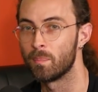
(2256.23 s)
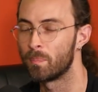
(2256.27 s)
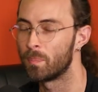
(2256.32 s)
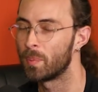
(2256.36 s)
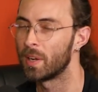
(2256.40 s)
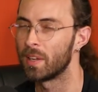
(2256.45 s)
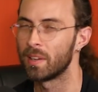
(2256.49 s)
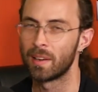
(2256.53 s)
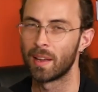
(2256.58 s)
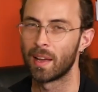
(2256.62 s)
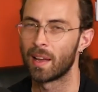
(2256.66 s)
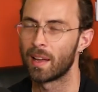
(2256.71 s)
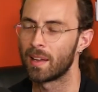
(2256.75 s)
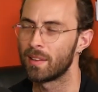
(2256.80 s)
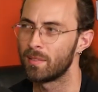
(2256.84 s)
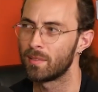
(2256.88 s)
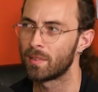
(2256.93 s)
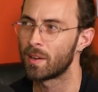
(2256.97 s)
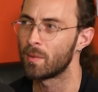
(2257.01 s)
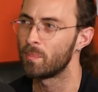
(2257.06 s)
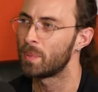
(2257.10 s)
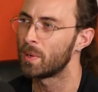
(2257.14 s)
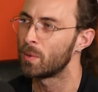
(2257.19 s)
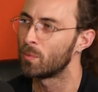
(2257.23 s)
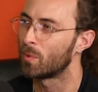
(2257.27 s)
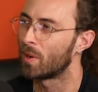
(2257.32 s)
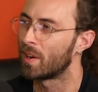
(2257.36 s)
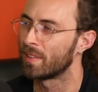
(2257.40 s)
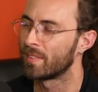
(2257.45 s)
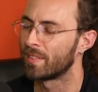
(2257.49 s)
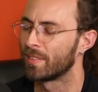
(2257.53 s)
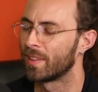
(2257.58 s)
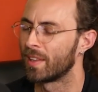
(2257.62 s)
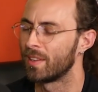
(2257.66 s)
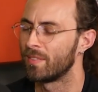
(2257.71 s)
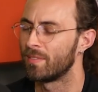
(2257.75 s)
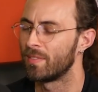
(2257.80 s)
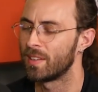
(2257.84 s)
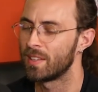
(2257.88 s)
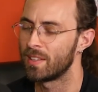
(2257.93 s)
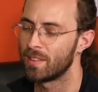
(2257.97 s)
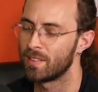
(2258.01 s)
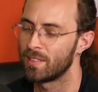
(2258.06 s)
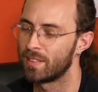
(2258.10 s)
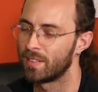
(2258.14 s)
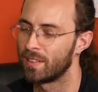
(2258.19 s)
But mm-hmm. I, I've been watching like
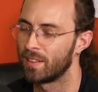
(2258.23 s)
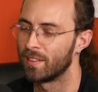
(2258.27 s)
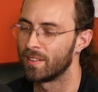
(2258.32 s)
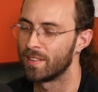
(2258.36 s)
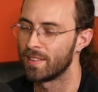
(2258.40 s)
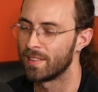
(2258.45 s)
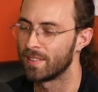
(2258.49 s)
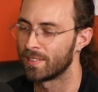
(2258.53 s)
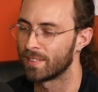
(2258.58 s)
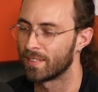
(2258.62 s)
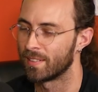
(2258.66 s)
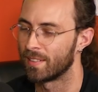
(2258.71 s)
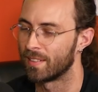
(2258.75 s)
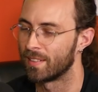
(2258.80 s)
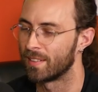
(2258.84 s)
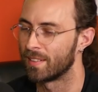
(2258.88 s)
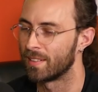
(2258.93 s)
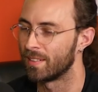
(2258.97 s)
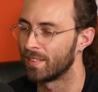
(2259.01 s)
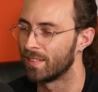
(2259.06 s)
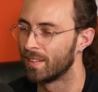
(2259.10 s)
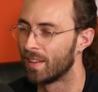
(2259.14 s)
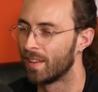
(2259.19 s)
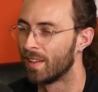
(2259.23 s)
video series on